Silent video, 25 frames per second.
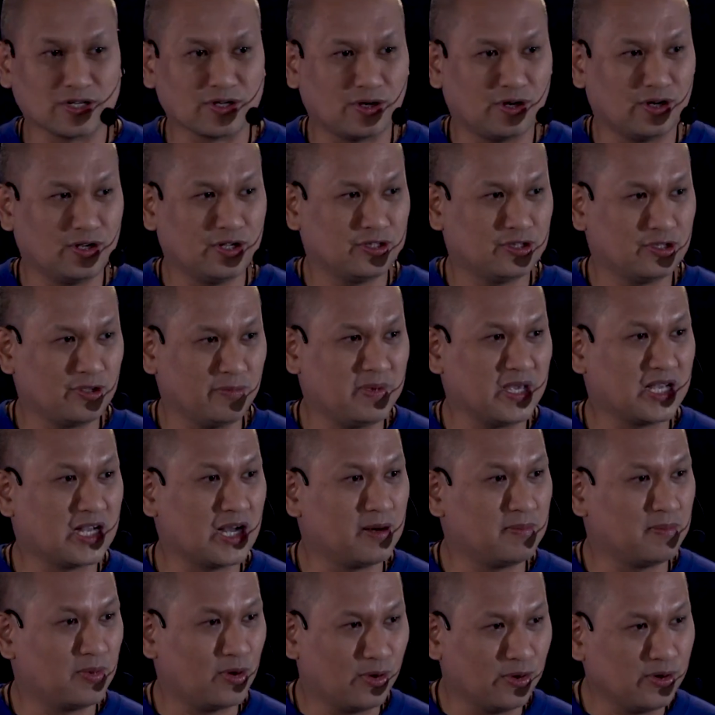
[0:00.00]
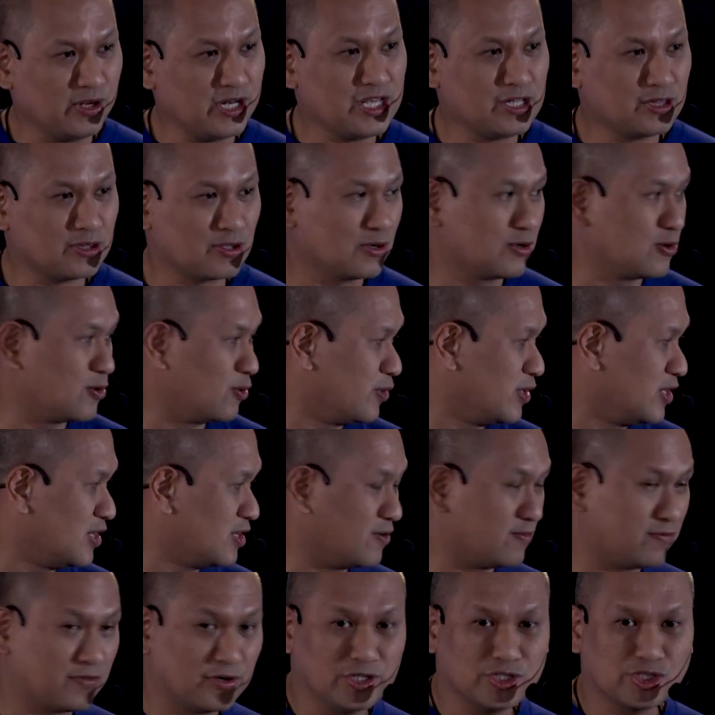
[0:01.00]
called to become holy, to grow in
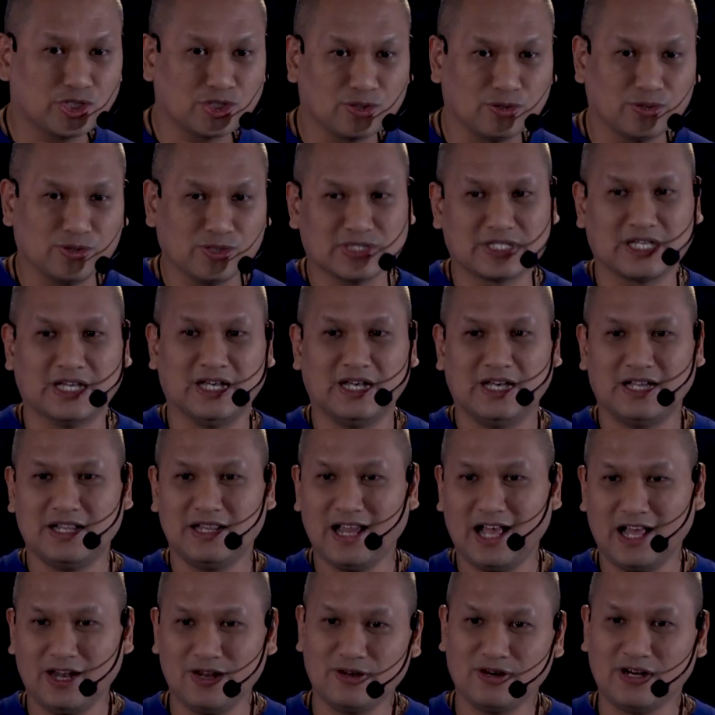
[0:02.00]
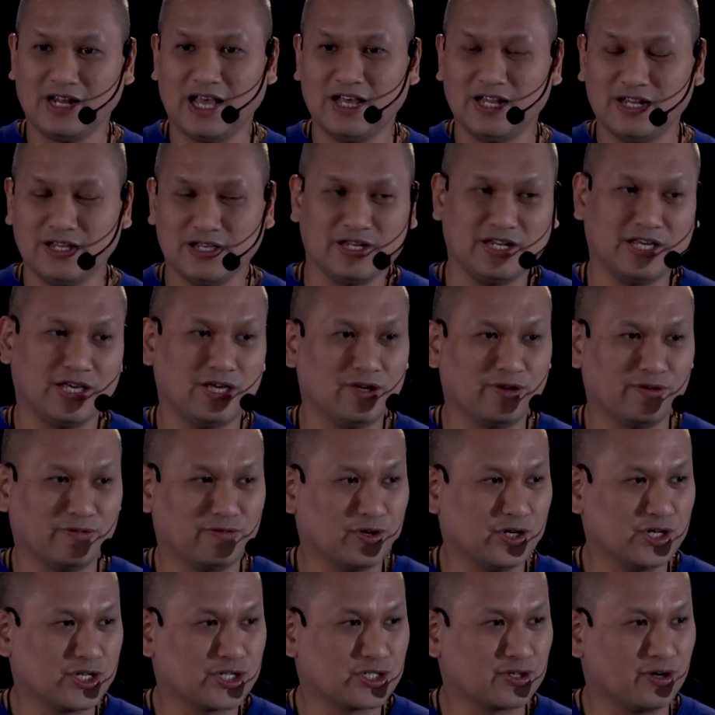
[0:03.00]
the virtues, lalong-lalo na yung
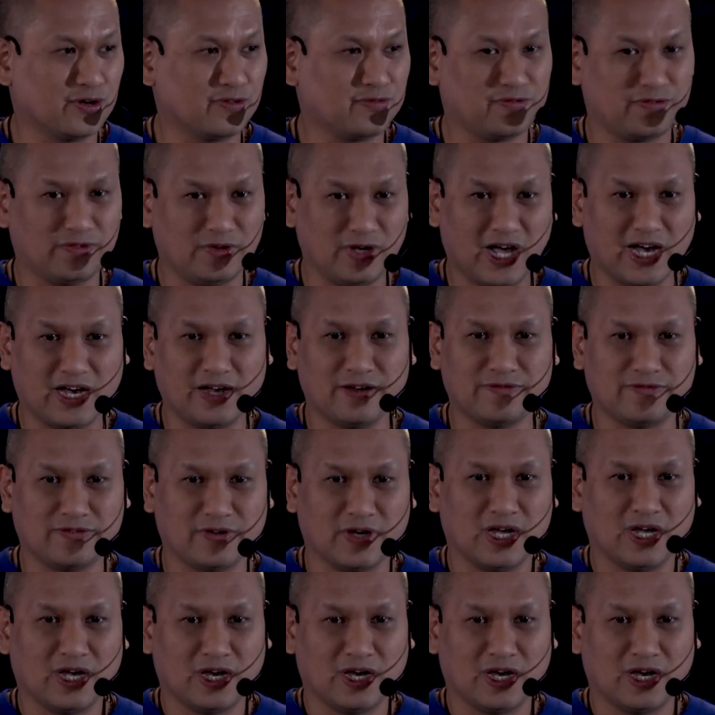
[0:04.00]
virtue of love,